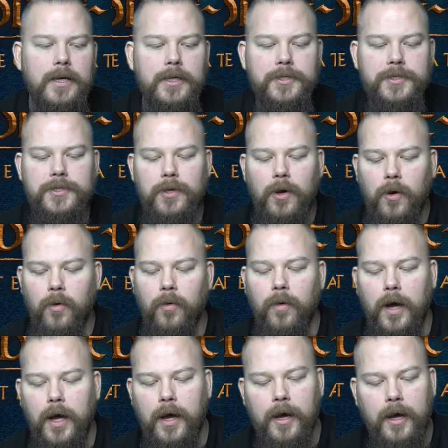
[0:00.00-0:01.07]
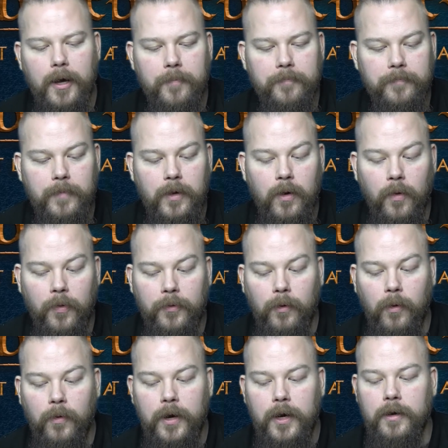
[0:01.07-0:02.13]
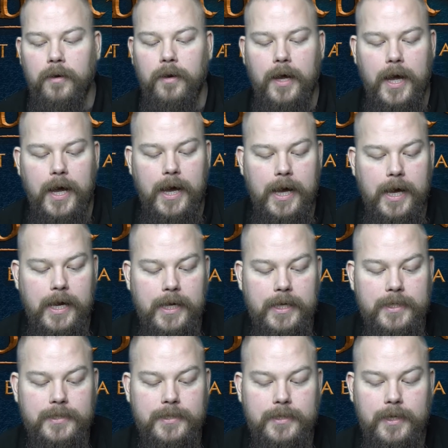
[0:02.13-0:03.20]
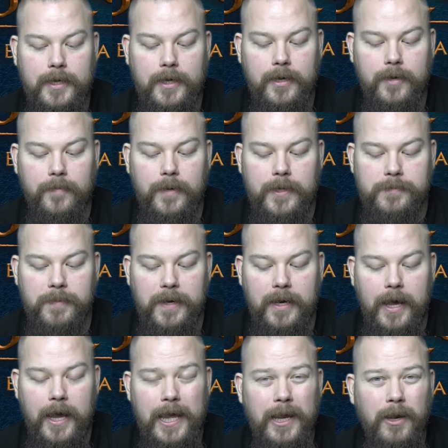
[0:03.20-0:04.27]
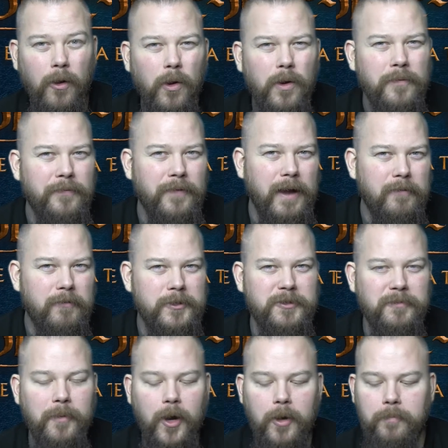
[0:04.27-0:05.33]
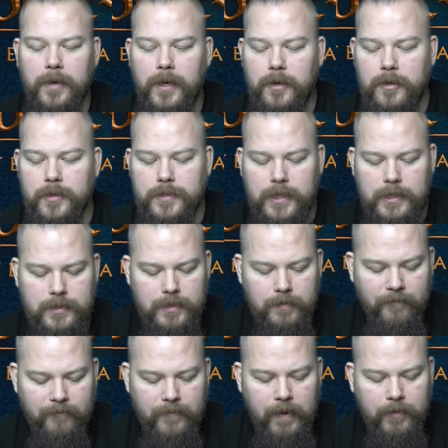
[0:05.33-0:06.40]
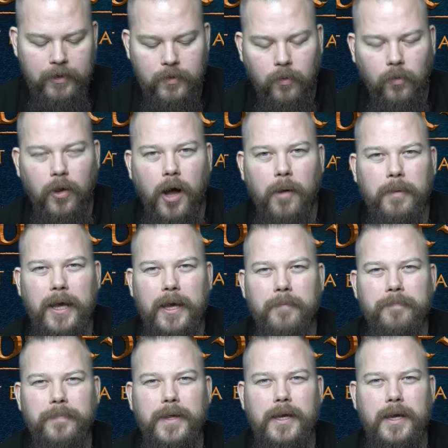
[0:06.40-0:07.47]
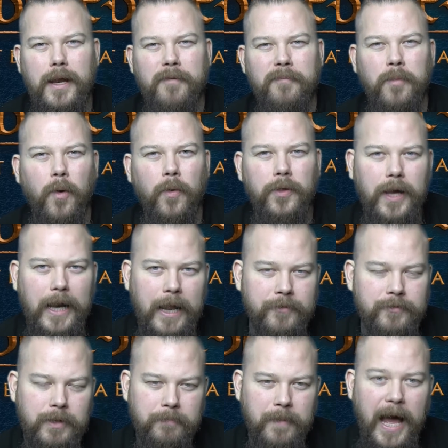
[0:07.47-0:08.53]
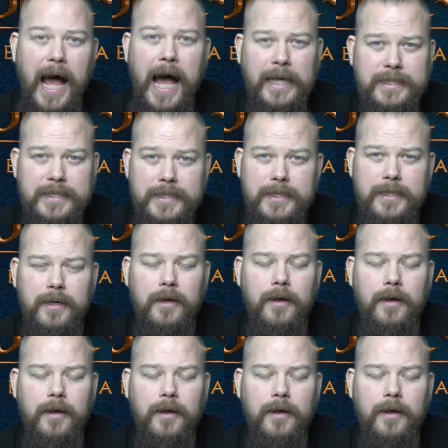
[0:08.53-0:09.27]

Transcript: So, Lothlorien has been a long favourite of mine because it's a very cool army. You can have both Galadriel and